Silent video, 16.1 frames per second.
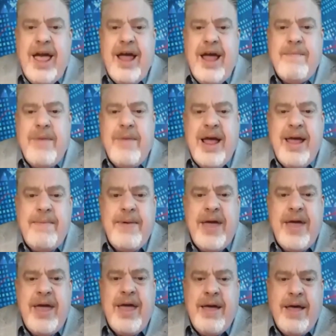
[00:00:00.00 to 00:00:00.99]
and
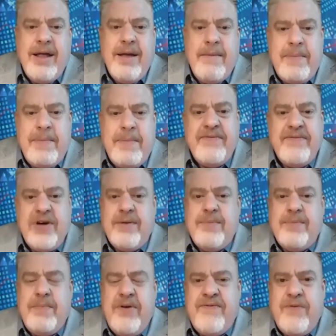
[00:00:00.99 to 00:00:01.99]
maybe
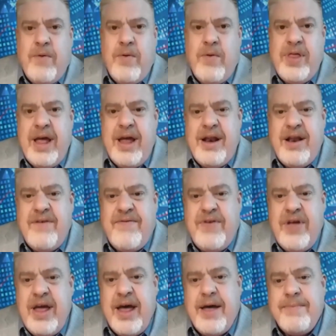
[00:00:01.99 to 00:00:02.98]
pivot before the end of
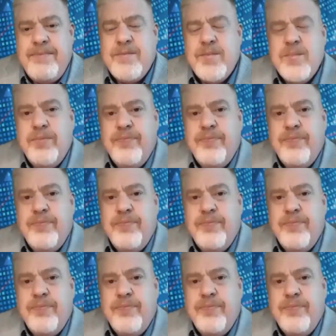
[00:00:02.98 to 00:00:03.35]
the year.